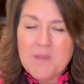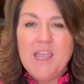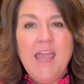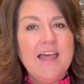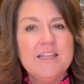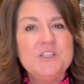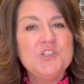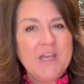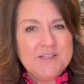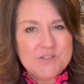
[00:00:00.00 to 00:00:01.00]
Ellen
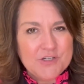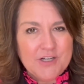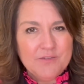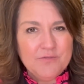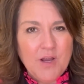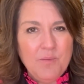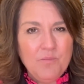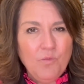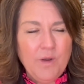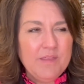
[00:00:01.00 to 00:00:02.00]
Chester
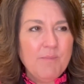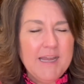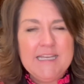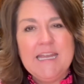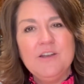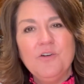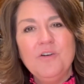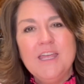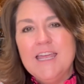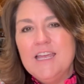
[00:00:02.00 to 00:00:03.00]
from With My
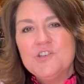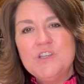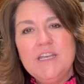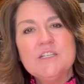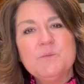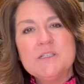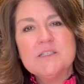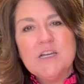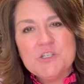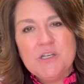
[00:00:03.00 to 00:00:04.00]
Needle, she has been
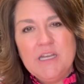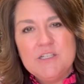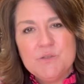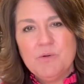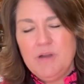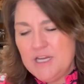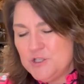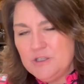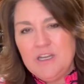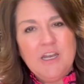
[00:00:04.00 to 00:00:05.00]
such an
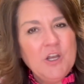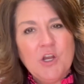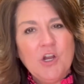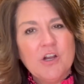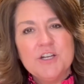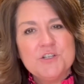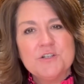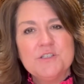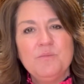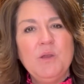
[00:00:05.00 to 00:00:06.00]
inspiration and an
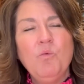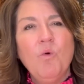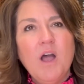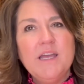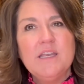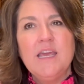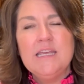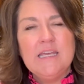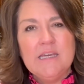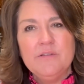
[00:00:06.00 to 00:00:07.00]
encourager to me. What a
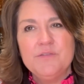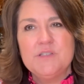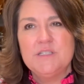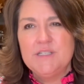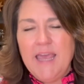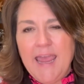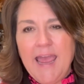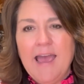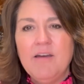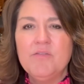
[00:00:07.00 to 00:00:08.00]
gift to
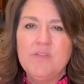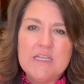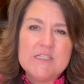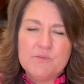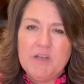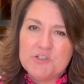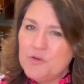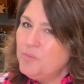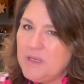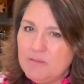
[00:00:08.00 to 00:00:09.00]
have these
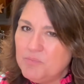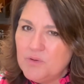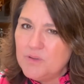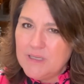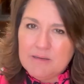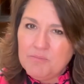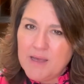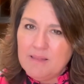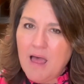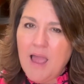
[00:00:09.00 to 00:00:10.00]
special people in
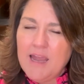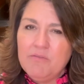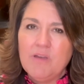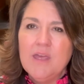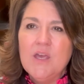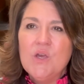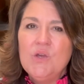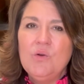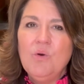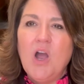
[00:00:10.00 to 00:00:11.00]
my life
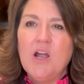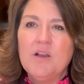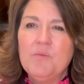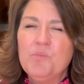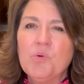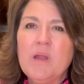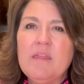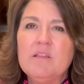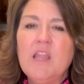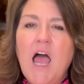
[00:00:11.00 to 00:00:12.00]
who
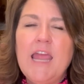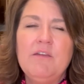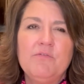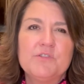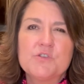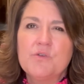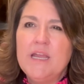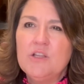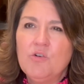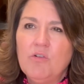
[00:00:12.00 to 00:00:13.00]
breathe life,
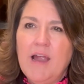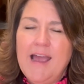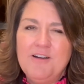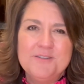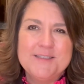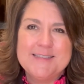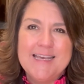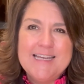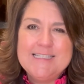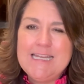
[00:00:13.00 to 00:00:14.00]
straighten crowns,
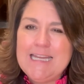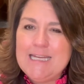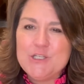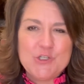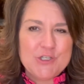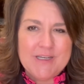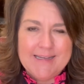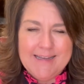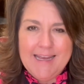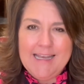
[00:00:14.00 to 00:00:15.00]
teach, and